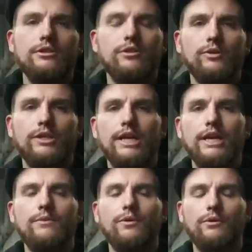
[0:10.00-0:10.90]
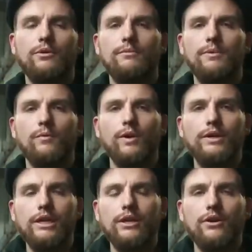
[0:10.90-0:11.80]
So tonight we are going to be
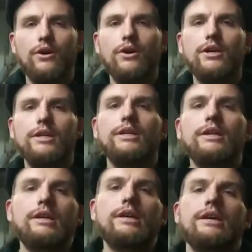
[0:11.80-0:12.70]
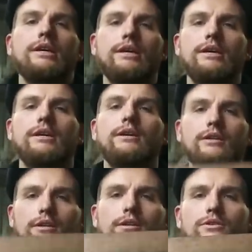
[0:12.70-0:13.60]
working on
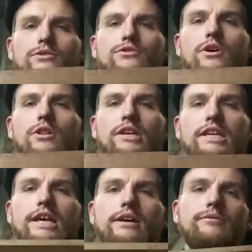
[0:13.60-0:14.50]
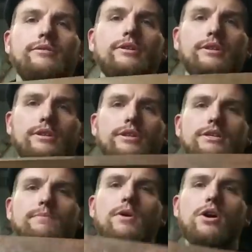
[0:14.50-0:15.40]
drawing down
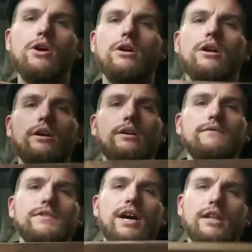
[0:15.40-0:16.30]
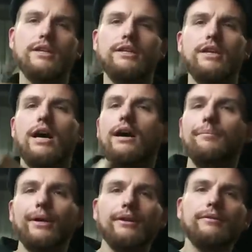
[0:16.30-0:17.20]
this bar of solid
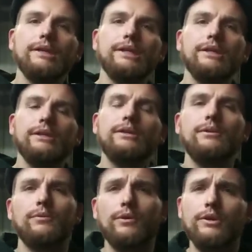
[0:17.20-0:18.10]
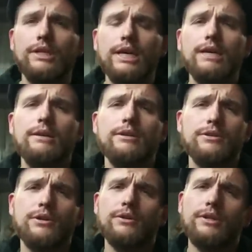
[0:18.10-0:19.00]
copper. We're going to take and
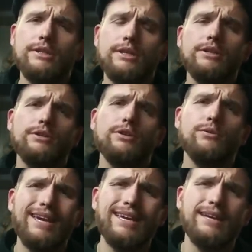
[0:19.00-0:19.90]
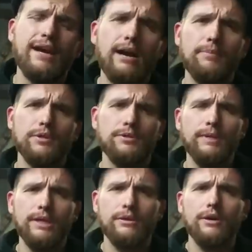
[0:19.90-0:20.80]
turn this into a copper
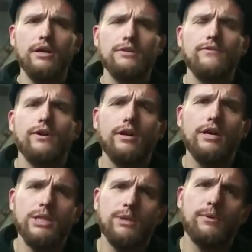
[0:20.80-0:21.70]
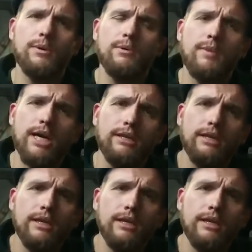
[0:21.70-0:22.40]
split cross for a customer of mine.